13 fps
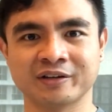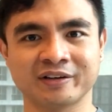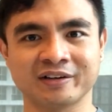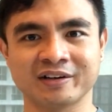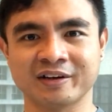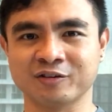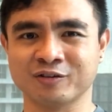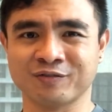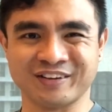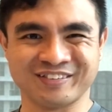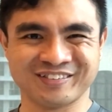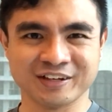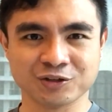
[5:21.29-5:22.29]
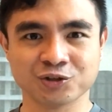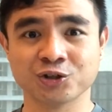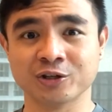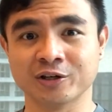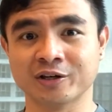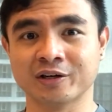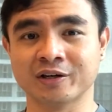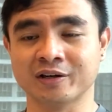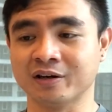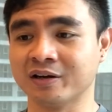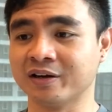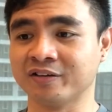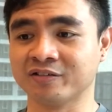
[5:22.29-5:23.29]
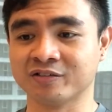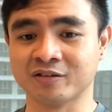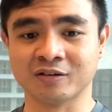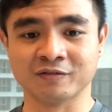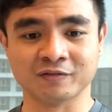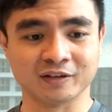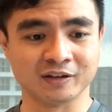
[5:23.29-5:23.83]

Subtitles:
the likes of Essentia, the likes of